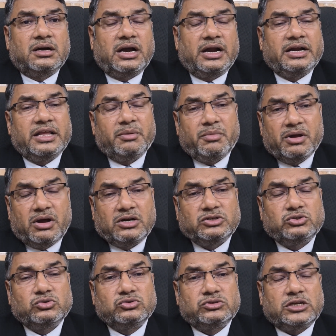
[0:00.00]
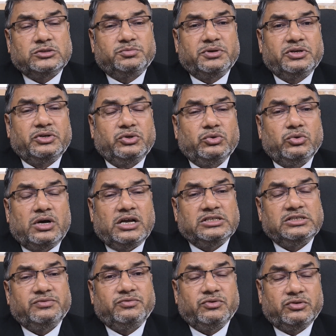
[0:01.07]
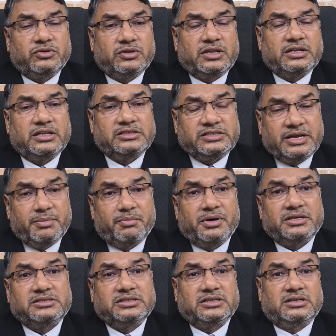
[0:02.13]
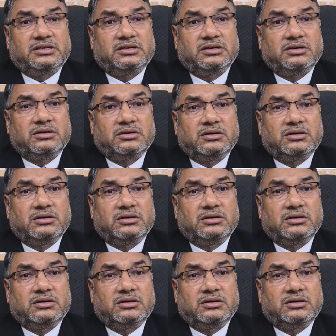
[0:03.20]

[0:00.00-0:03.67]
and he may also suspect you as if you are the same person.